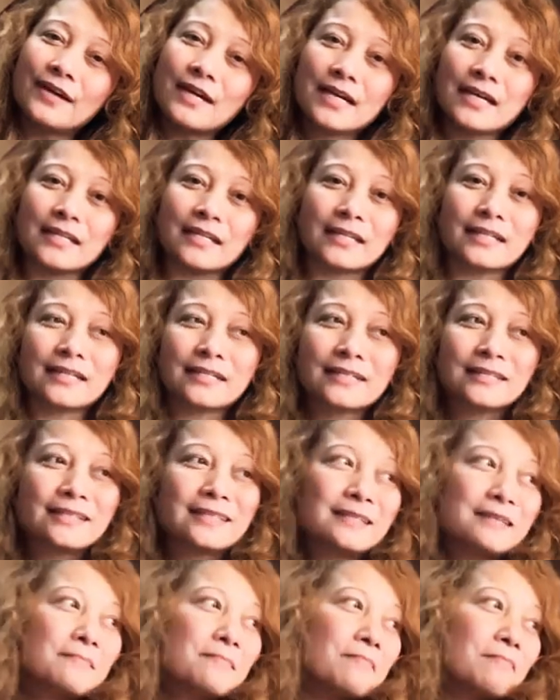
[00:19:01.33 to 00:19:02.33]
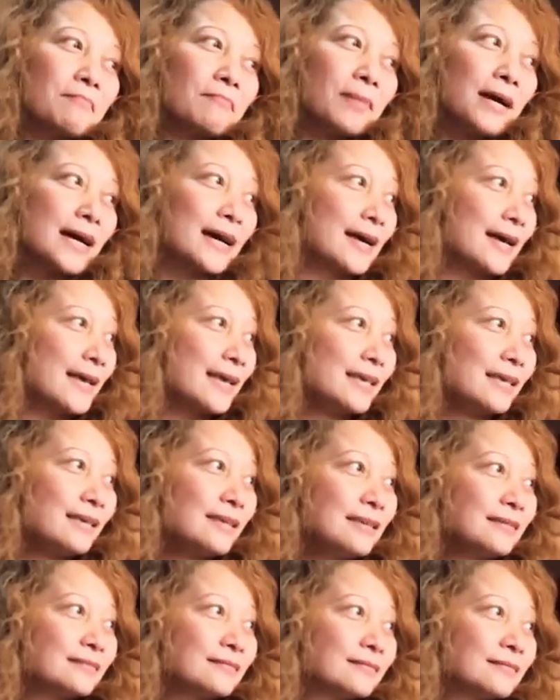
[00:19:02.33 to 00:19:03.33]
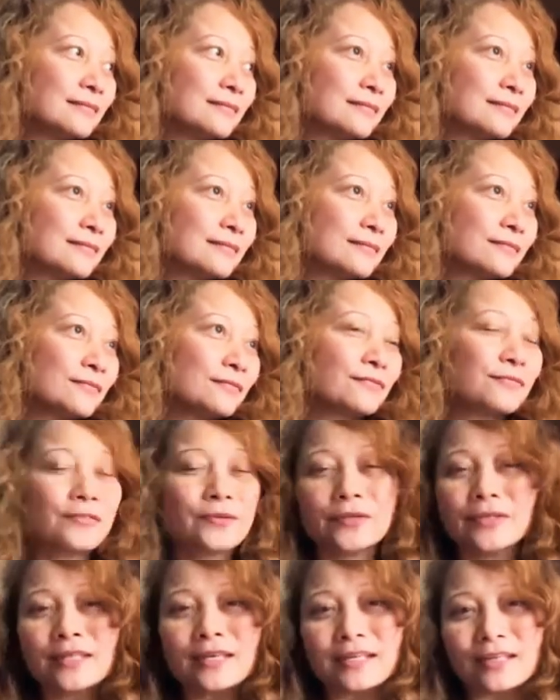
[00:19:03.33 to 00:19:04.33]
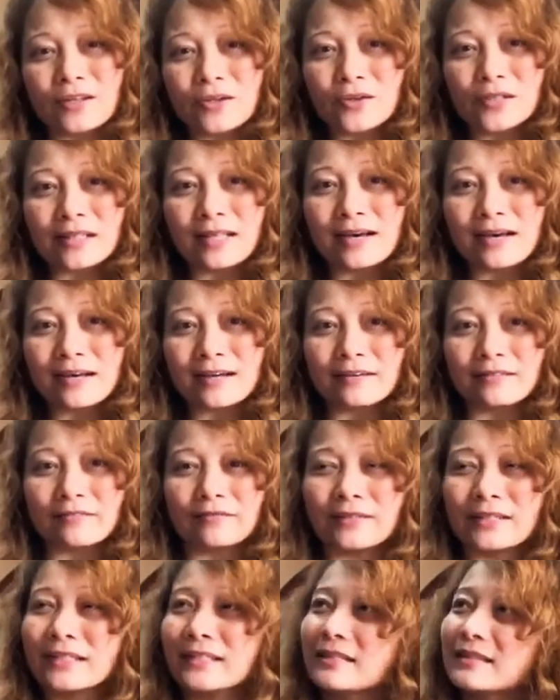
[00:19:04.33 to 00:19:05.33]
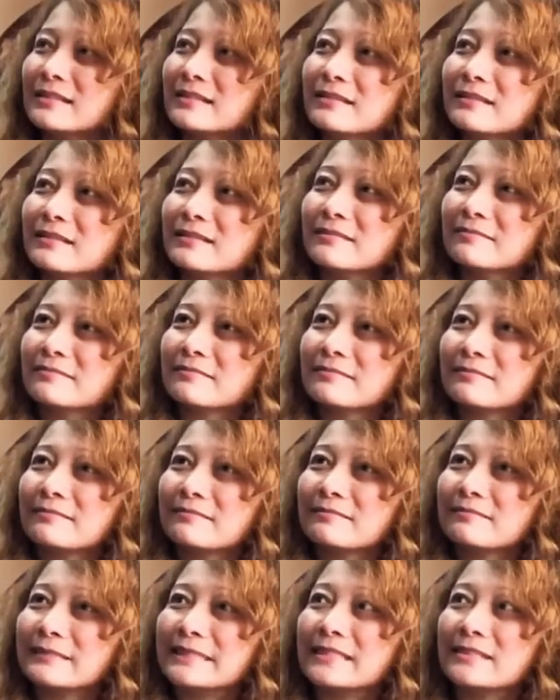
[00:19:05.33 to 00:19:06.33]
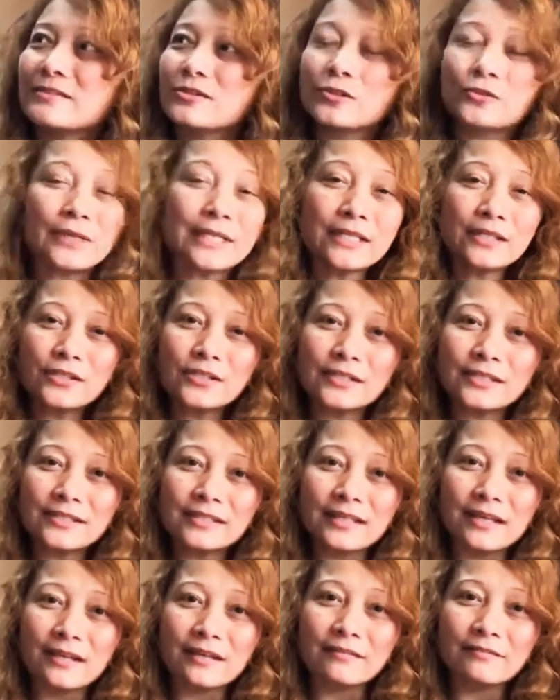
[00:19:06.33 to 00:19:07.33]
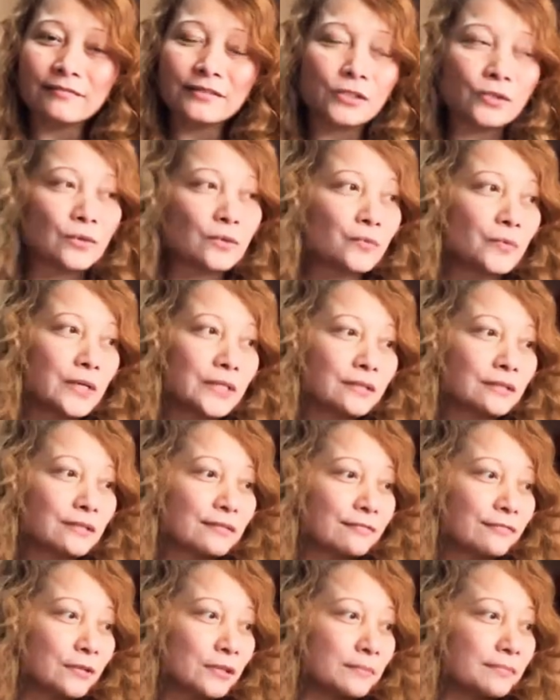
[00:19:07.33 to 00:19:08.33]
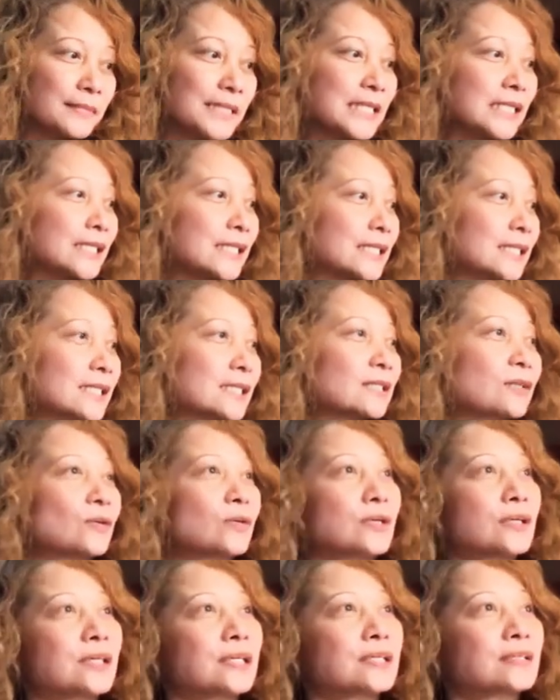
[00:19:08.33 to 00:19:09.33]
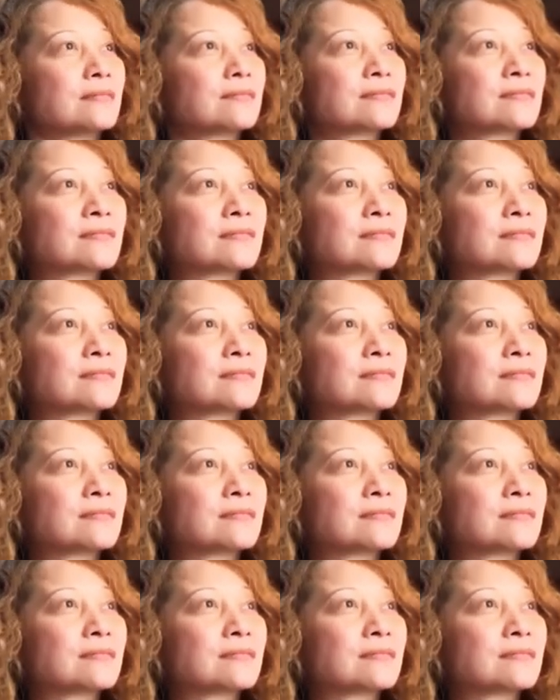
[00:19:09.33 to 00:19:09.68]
fun. Buy food that you love. Treat yourself to a wonderful meal, or